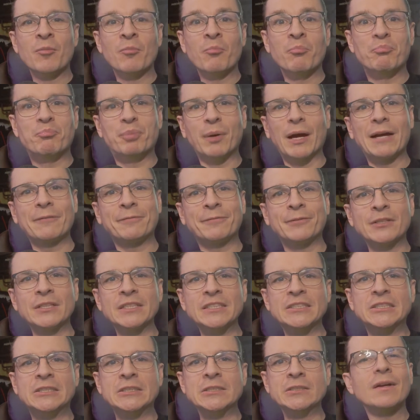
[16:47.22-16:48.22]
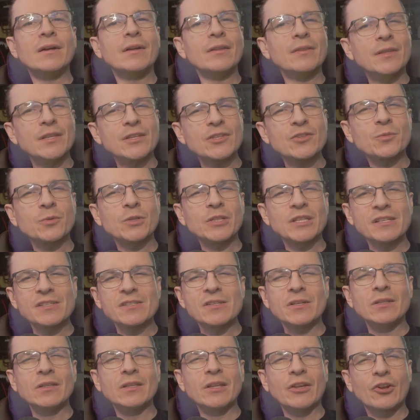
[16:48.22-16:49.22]
Bye, Felicia. This one is a
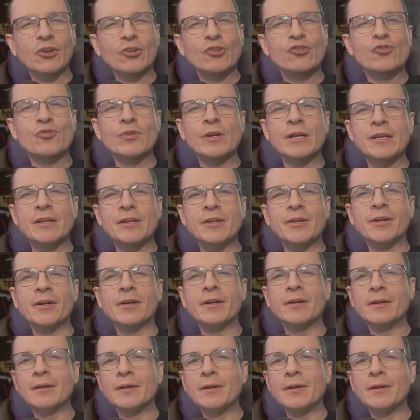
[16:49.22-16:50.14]
little trickier,